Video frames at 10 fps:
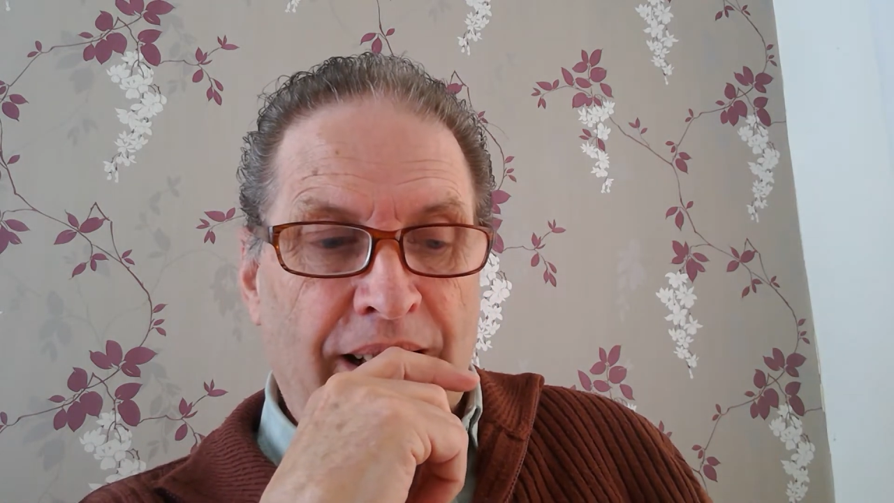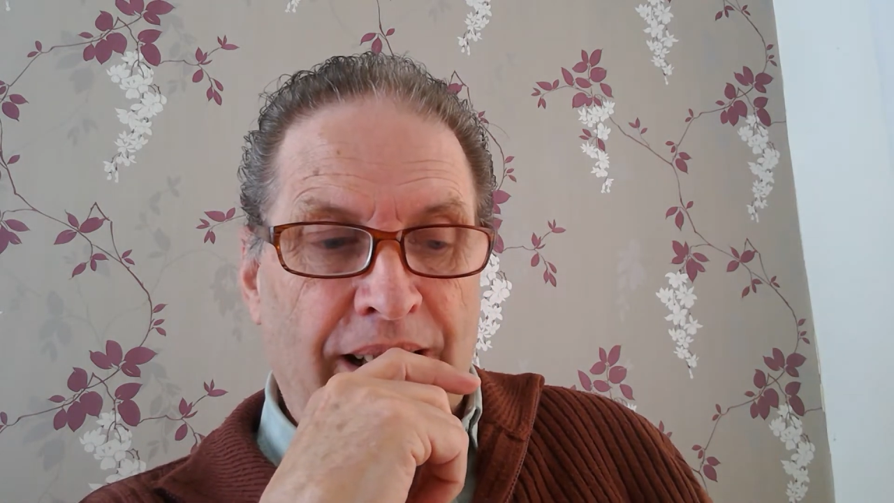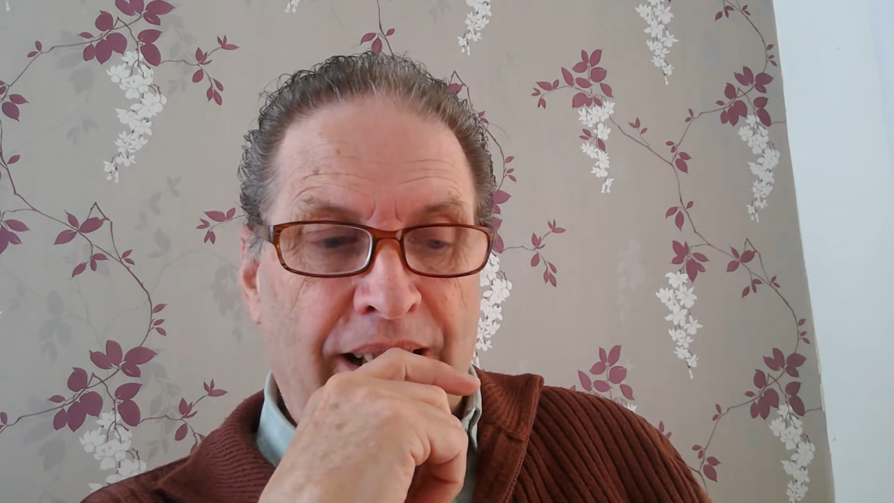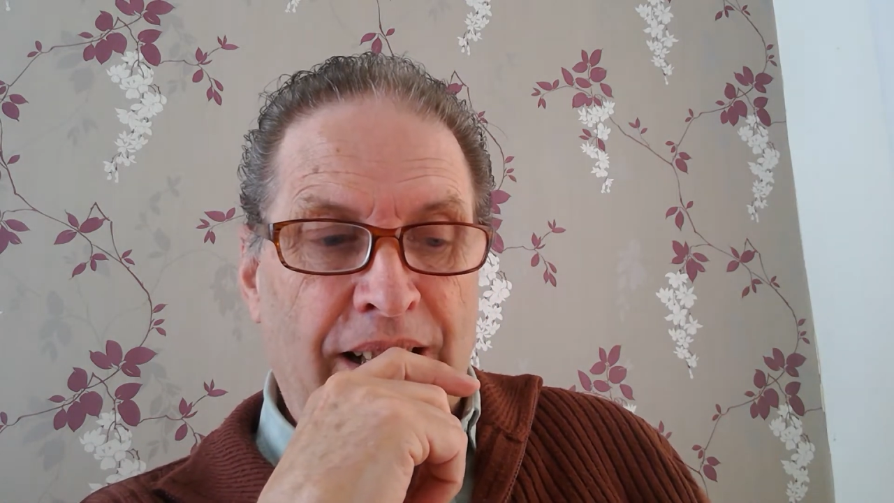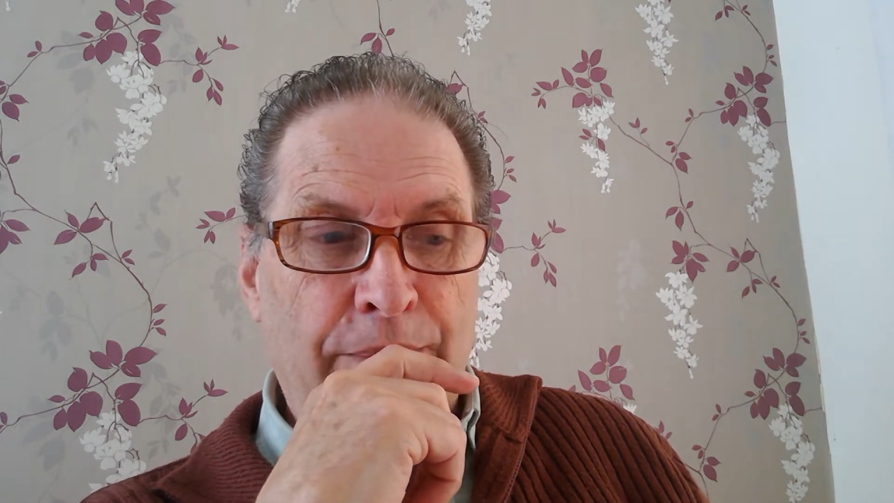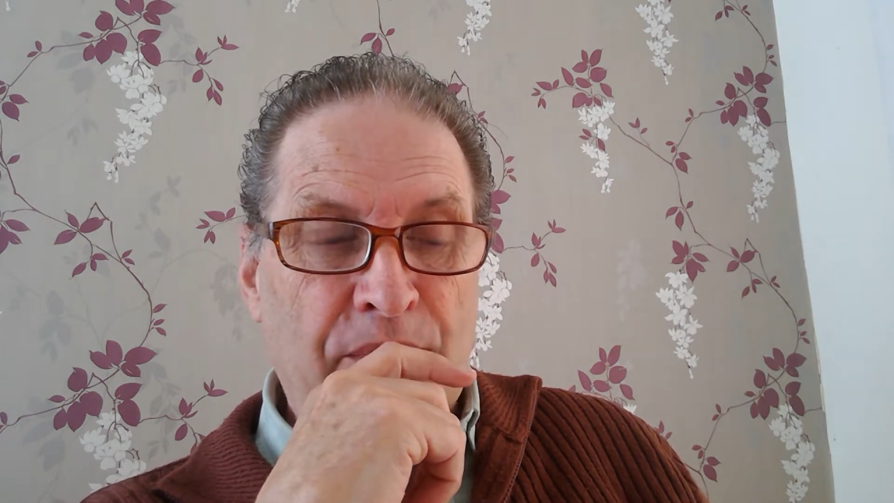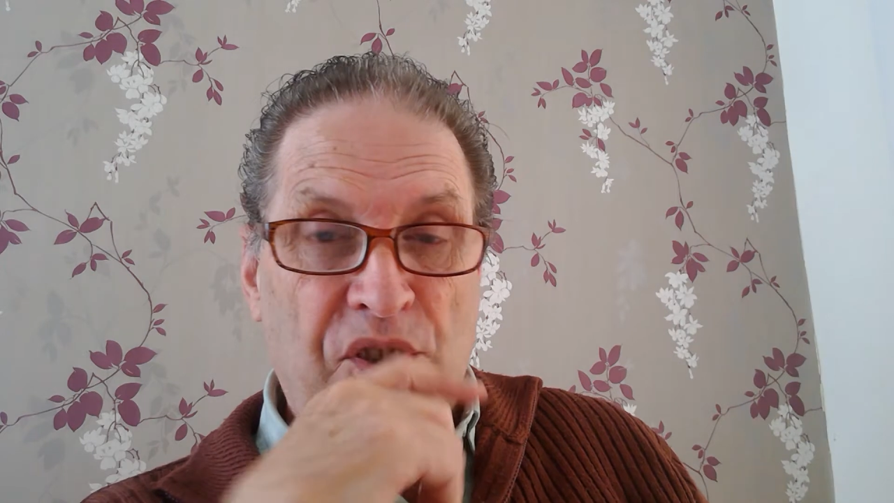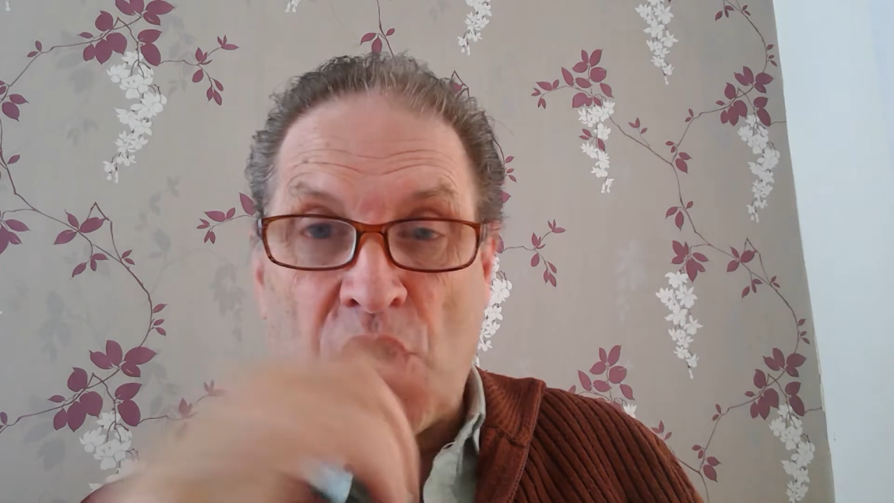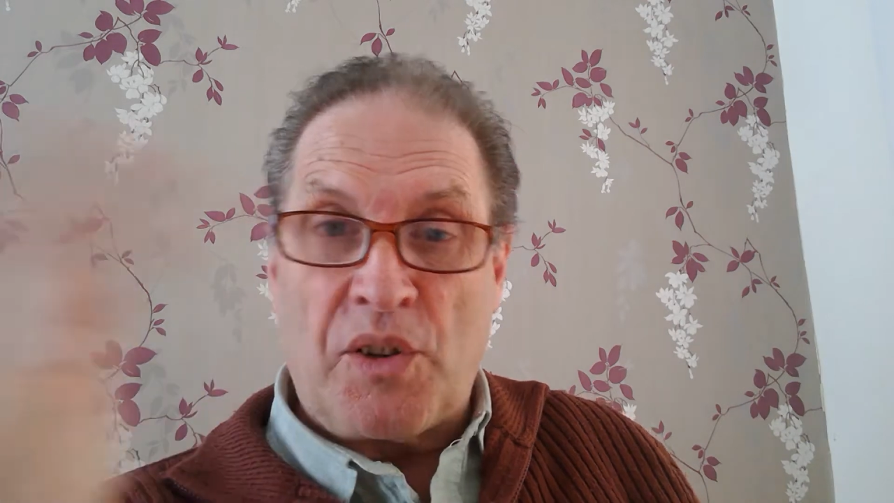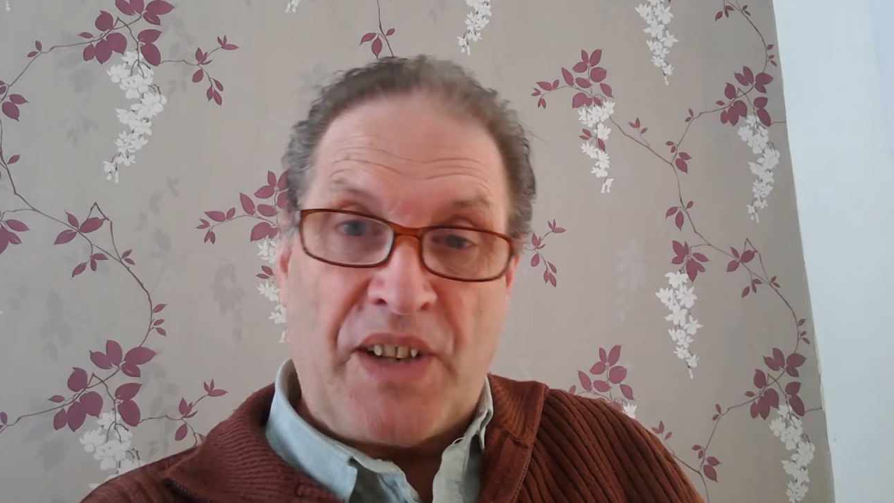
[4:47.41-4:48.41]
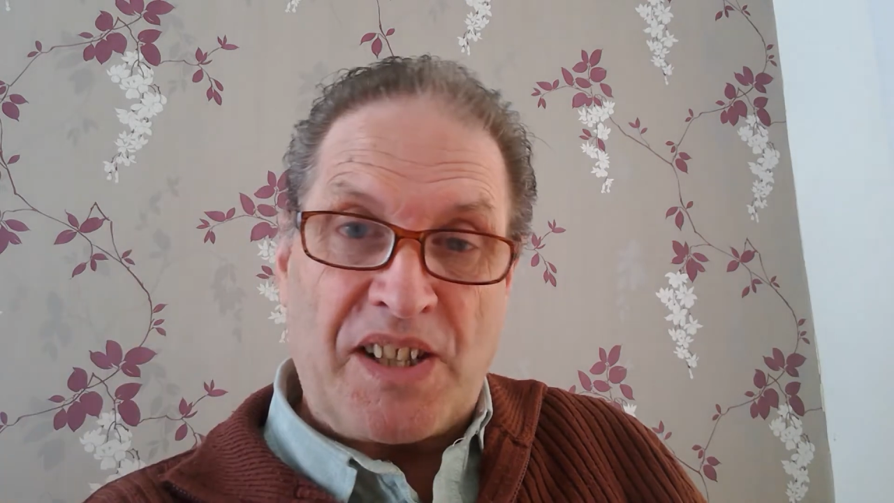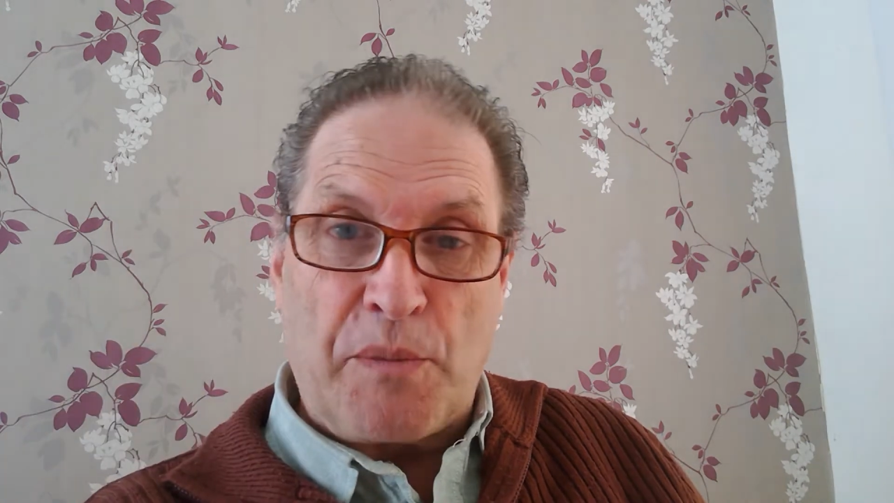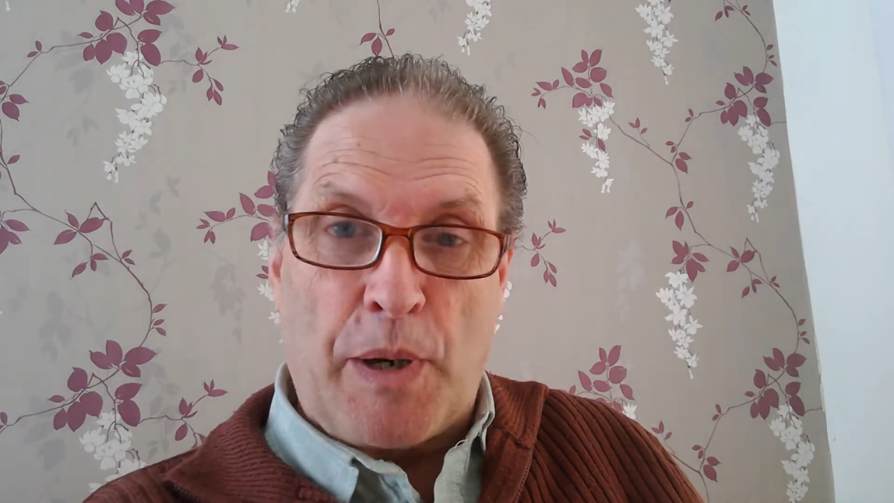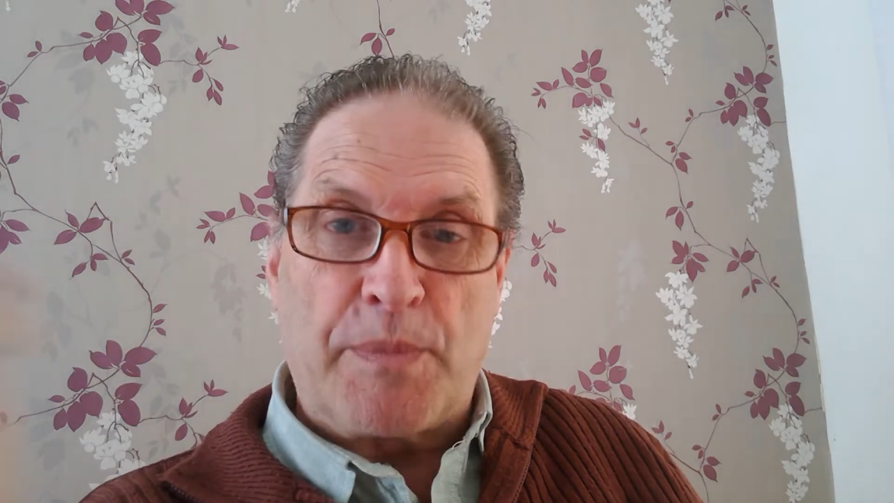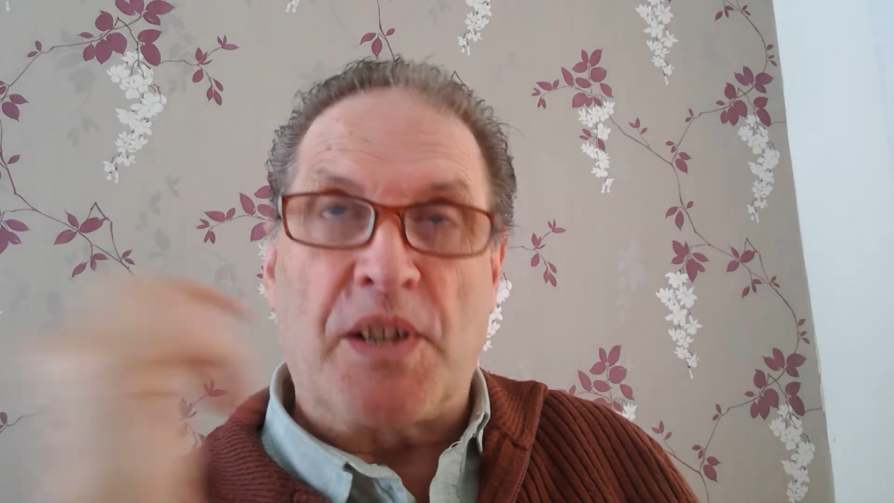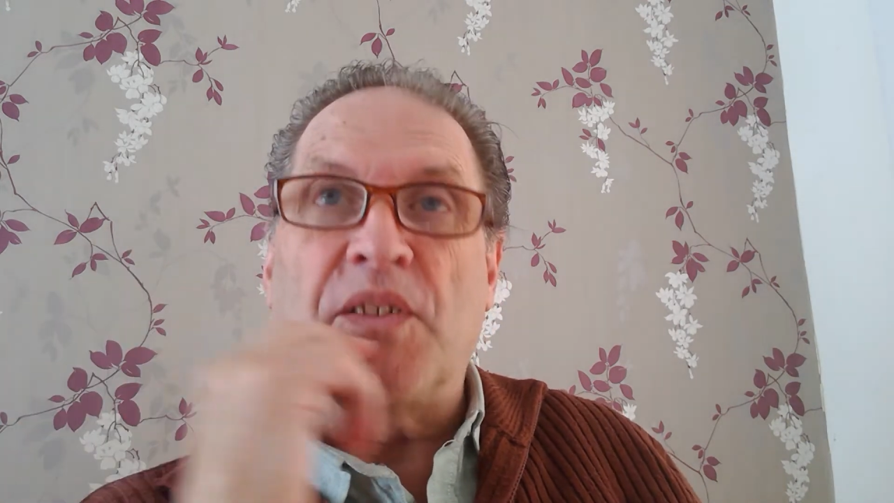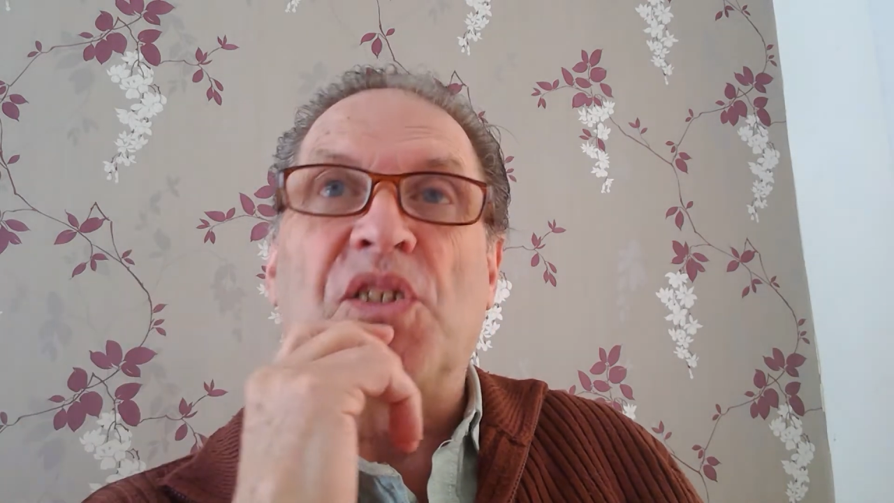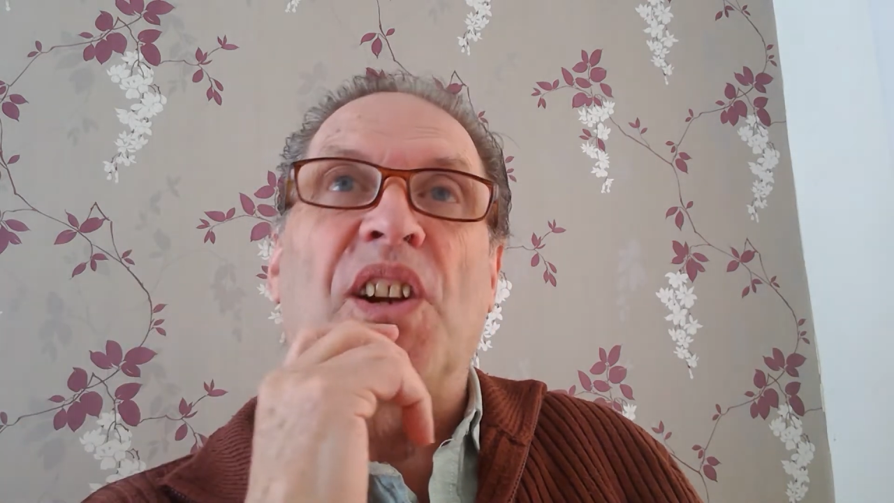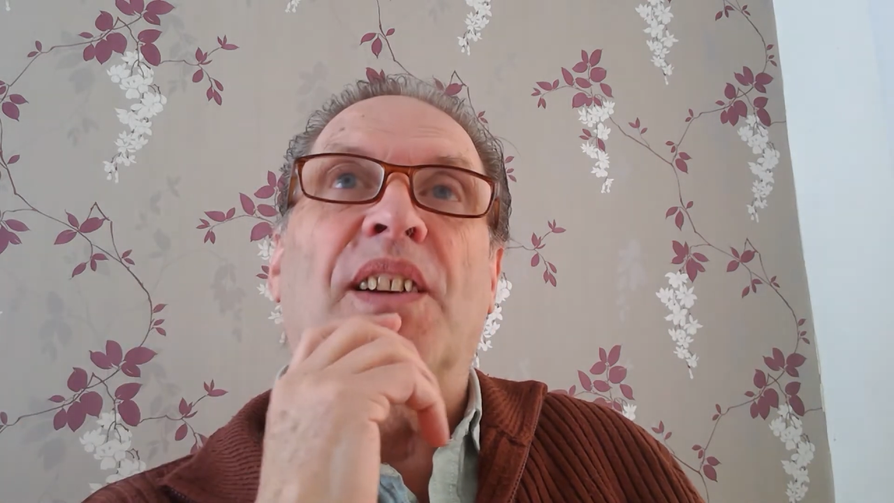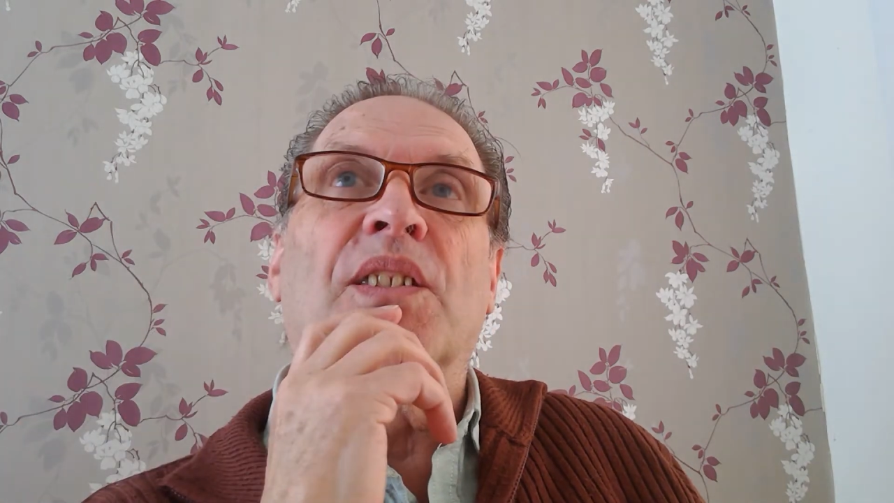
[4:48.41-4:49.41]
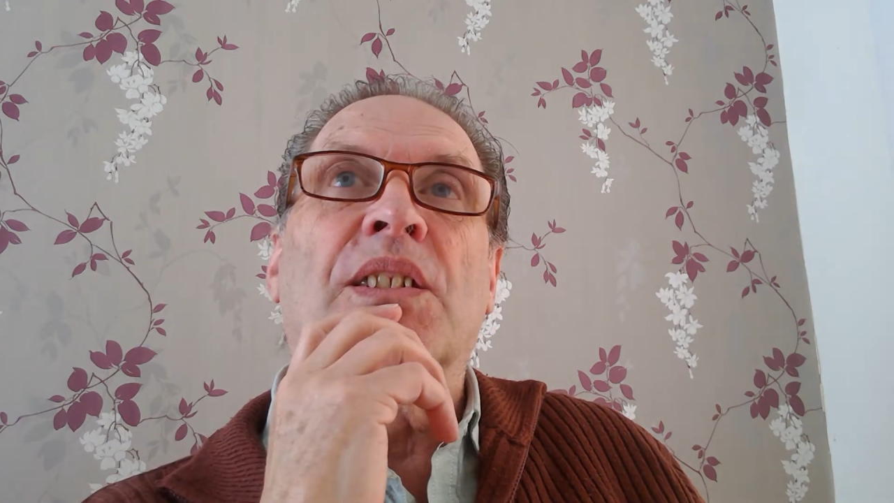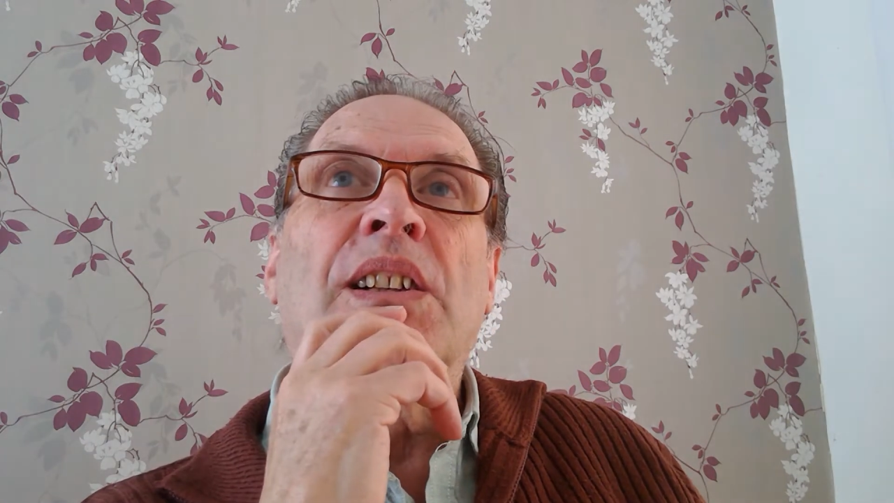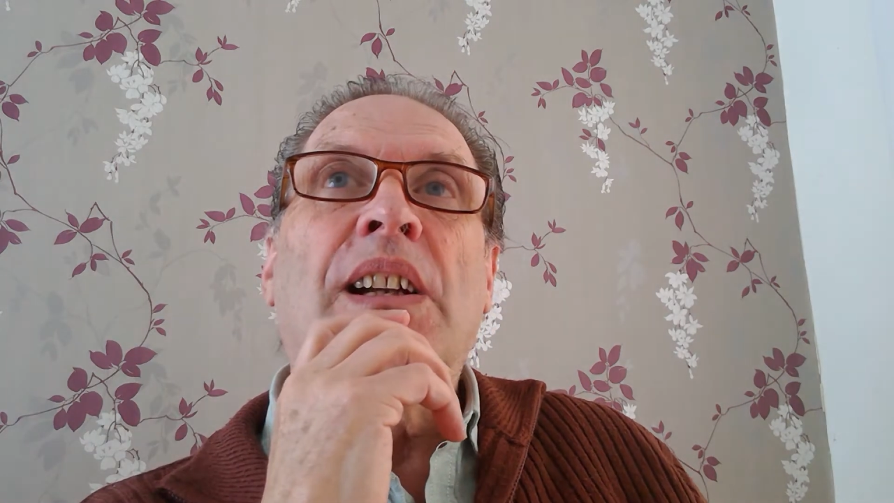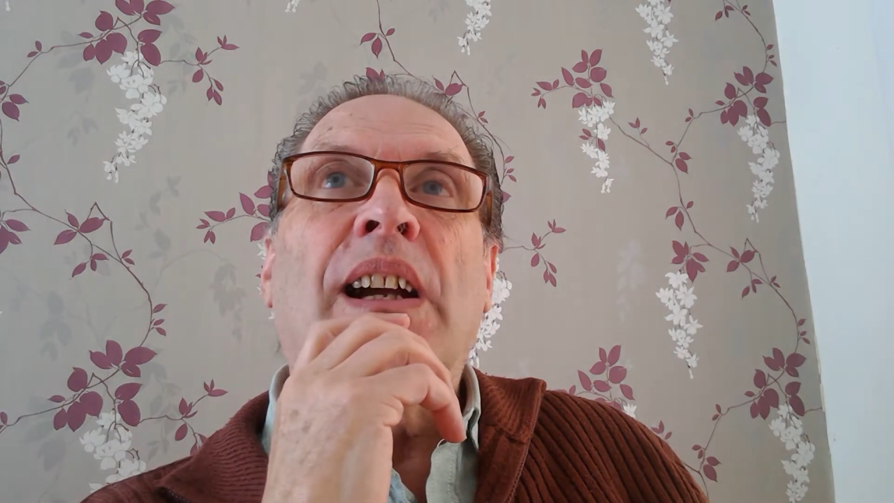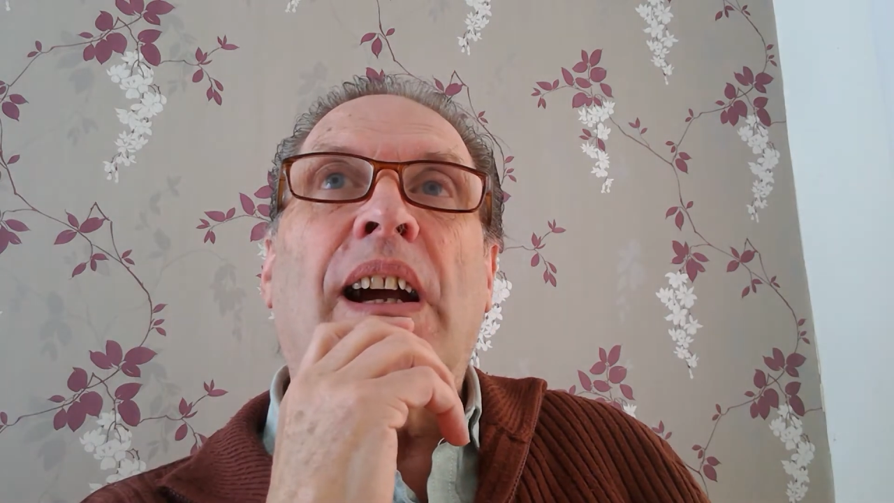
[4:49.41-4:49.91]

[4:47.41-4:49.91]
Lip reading: So that's the purpose of the channel.